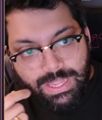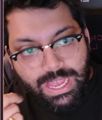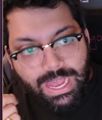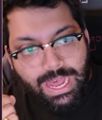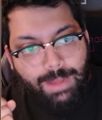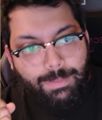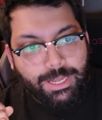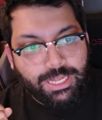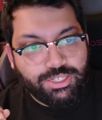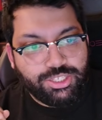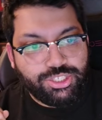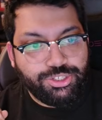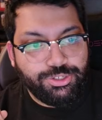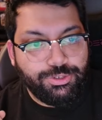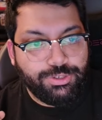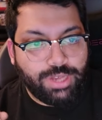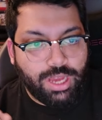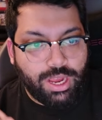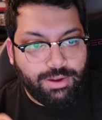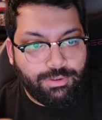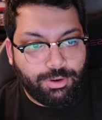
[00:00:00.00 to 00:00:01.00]
How about 2
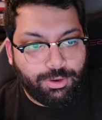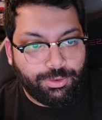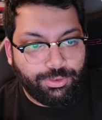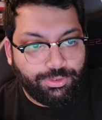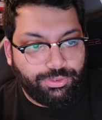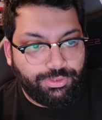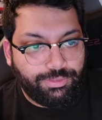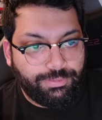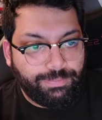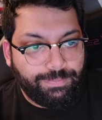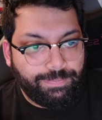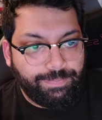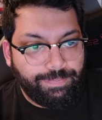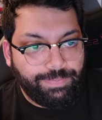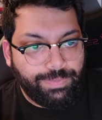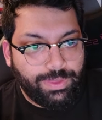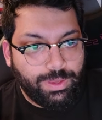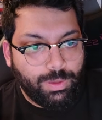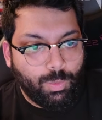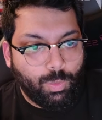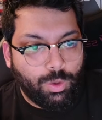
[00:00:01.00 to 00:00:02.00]
die rolls?
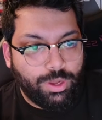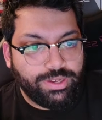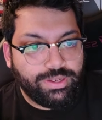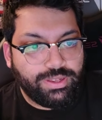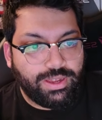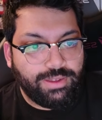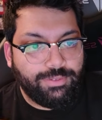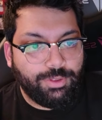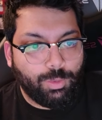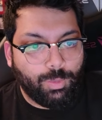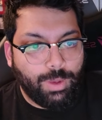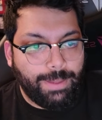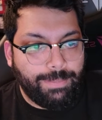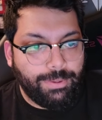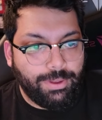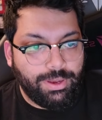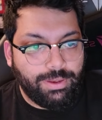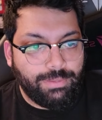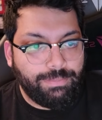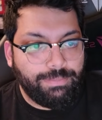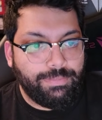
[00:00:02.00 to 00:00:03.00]
1 die for the
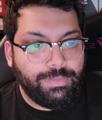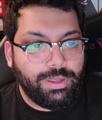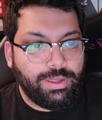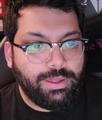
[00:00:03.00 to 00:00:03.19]
weapon,